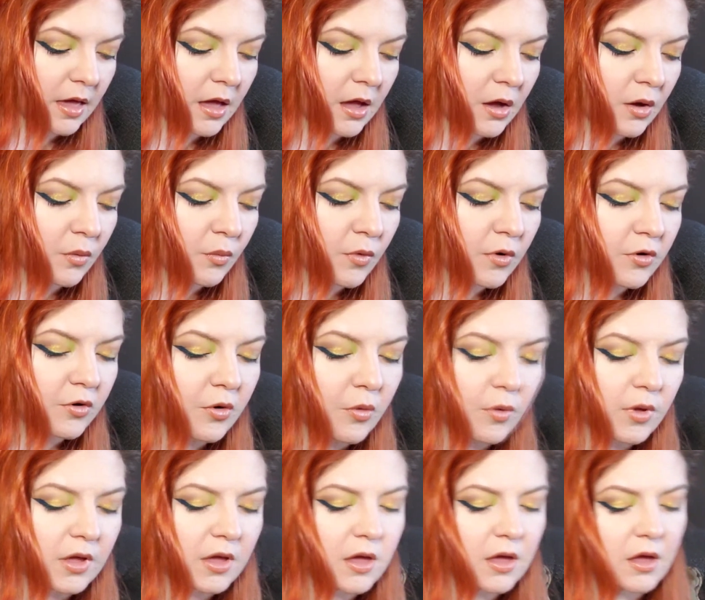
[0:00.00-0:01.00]
and we're
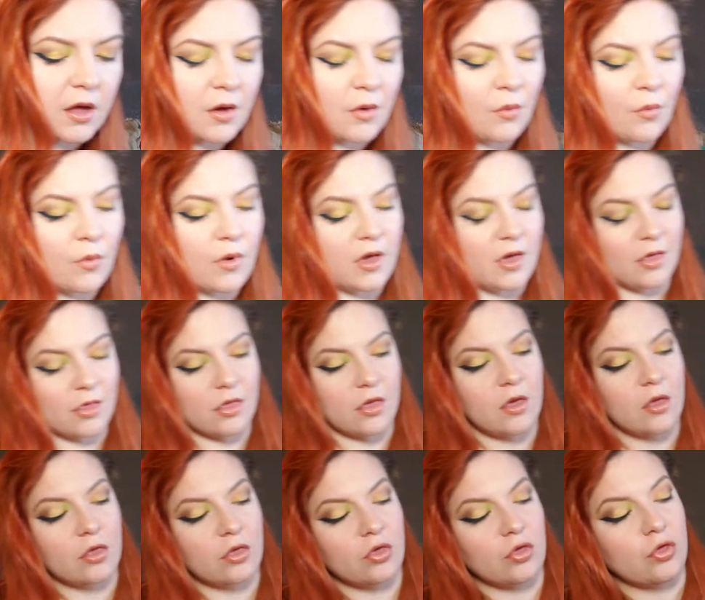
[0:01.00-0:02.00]
going in with
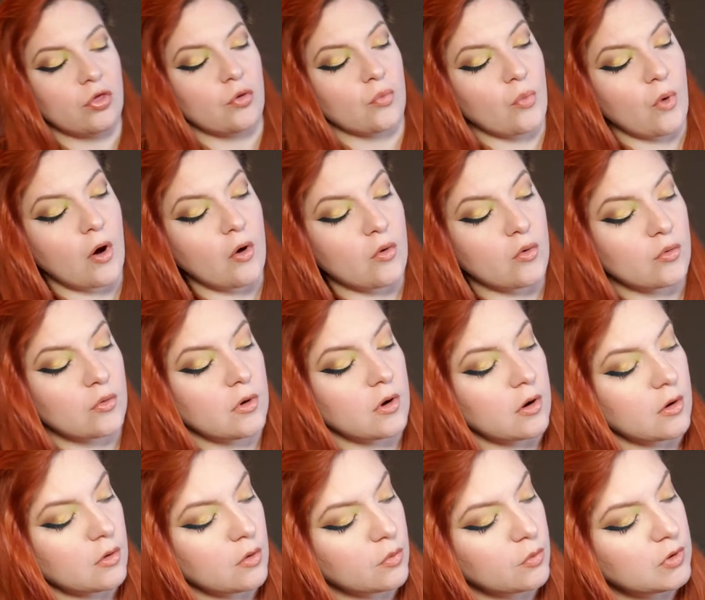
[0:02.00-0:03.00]
Throne,